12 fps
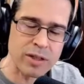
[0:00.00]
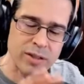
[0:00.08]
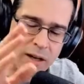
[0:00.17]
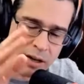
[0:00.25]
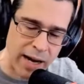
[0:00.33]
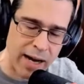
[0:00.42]

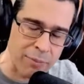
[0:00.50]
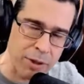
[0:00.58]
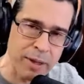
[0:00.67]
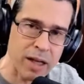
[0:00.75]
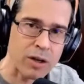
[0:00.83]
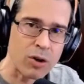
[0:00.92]
said, all right, I'm going
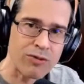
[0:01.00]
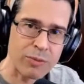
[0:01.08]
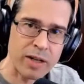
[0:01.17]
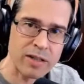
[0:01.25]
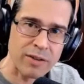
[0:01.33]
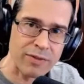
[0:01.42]
to make a goal for
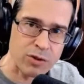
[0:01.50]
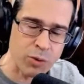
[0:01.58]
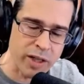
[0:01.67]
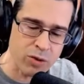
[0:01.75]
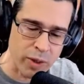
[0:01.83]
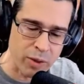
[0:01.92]
myself. In
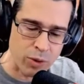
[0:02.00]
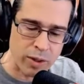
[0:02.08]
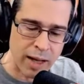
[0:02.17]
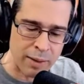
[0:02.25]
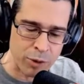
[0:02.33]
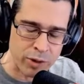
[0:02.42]

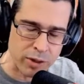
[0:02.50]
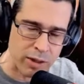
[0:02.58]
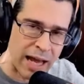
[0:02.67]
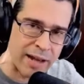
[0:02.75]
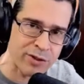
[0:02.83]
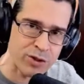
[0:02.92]
2021, I'm going to
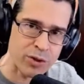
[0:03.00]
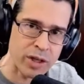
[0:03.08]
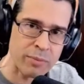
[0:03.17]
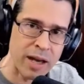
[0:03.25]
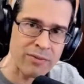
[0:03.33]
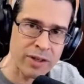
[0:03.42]
live
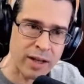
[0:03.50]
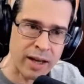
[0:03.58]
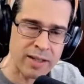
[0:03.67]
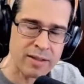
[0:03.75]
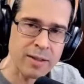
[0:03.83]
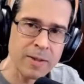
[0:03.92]
stream every
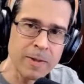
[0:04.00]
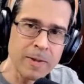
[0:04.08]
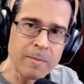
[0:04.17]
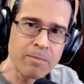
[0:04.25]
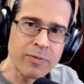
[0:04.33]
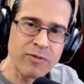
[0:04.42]
night
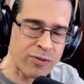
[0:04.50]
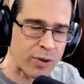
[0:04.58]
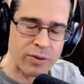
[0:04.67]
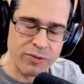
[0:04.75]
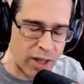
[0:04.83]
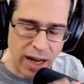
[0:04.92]

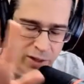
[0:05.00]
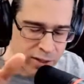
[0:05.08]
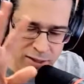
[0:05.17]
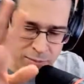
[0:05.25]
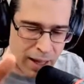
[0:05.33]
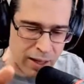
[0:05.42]
it
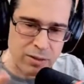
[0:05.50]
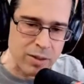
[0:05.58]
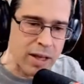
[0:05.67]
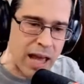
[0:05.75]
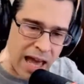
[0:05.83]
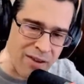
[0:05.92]
doesn't matter.
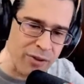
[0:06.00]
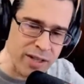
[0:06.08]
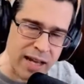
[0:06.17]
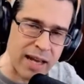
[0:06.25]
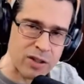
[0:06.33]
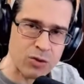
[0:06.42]
Every
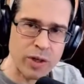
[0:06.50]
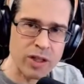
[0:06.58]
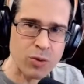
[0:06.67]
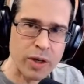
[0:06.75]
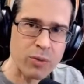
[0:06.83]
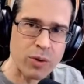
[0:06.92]
day in
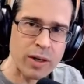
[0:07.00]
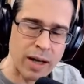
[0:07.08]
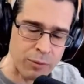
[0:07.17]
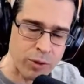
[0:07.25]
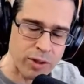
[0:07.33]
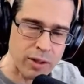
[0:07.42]
2021,
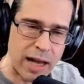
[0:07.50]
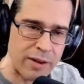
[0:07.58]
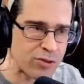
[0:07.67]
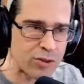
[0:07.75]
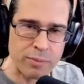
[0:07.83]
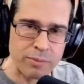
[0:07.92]
I'm going to
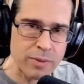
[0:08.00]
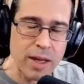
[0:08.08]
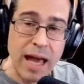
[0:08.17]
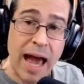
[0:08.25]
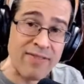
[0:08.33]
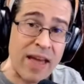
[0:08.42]
live stream.
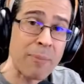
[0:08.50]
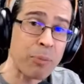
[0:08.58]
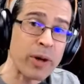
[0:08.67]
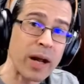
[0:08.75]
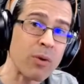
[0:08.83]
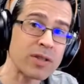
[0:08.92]
At that
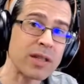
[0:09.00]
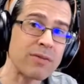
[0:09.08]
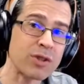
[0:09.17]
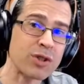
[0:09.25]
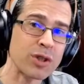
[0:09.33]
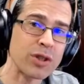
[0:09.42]
point, I wasn't
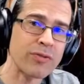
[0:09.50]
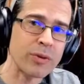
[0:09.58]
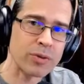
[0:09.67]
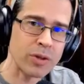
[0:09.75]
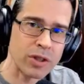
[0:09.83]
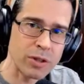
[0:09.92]
even sure if it
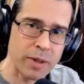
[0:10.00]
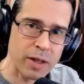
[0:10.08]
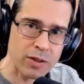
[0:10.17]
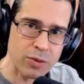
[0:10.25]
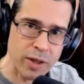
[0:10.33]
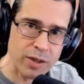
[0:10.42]
was going to be
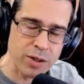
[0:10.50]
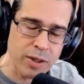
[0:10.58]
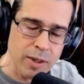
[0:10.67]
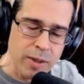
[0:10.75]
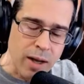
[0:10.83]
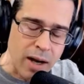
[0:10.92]
on Twitch.
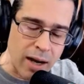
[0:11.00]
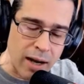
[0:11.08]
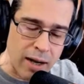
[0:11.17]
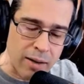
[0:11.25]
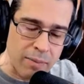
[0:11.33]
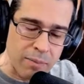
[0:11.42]

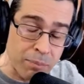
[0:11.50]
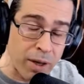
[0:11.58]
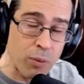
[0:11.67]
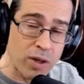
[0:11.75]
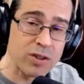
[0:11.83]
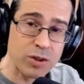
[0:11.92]
But
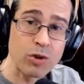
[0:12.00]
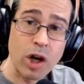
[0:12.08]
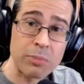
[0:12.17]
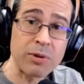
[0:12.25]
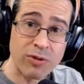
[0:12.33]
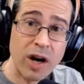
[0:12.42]
it wasn't too
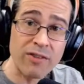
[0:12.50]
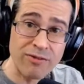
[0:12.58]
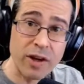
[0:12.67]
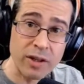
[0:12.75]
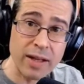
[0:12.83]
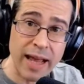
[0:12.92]
long before I
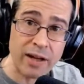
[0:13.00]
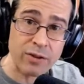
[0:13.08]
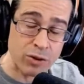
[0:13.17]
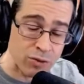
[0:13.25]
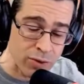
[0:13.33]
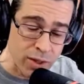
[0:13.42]
fell into that
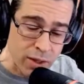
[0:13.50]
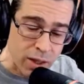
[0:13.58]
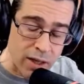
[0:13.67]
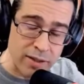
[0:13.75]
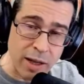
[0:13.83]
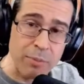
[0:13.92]
groove,
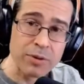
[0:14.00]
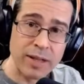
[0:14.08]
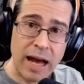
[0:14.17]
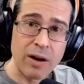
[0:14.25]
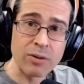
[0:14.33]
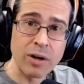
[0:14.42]
doubled
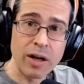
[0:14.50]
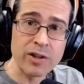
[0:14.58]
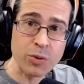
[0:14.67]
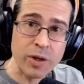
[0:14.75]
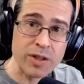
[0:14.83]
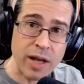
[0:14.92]
down on
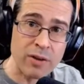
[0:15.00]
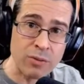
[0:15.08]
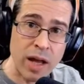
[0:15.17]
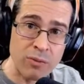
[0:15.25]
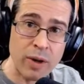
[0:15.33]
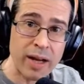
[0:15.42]
Twitch,
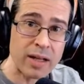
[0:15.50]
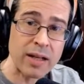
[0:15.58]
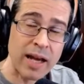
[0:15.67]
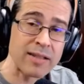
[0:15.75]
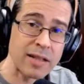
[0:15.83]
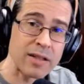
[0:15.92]
and
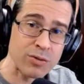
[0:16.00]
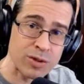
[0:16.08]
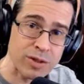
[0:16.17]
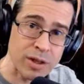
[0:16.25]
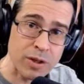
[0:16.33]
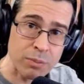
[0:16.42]
recognized that this
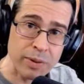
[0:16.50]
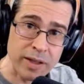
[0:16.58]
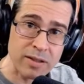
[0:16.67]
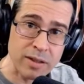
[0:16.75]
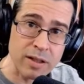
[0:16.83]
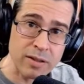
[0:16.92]
was a good
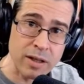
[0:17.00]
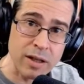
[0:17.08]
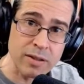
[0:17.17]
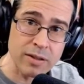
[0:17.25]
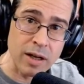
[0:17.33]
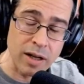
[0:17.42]
place
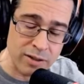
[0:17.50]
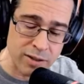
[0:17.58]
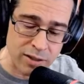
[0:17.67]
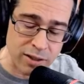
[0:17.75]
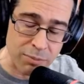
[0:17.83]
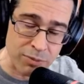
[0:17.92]

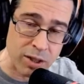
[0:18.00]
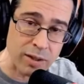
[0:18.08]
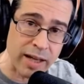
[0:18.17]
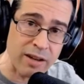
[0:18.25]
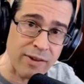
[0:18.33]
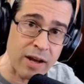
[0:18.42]
to
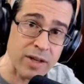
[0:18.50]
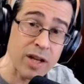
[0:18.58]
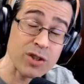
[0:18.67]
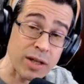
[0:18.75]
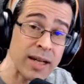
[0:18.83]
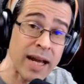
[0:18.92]
lay a
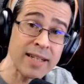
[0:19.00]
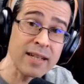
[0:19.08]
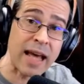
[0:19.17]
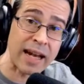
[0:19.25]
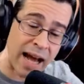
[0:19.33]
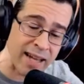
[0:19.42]
foundation. And I did
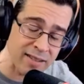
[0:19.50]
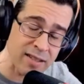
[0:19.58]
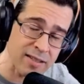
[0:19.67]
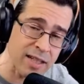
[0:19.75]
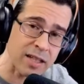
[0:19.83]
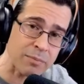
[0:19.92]
that. I
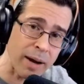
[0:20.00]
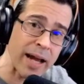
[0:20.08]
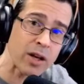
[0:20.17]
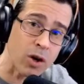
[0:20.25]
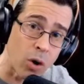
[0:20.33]
succeeded. My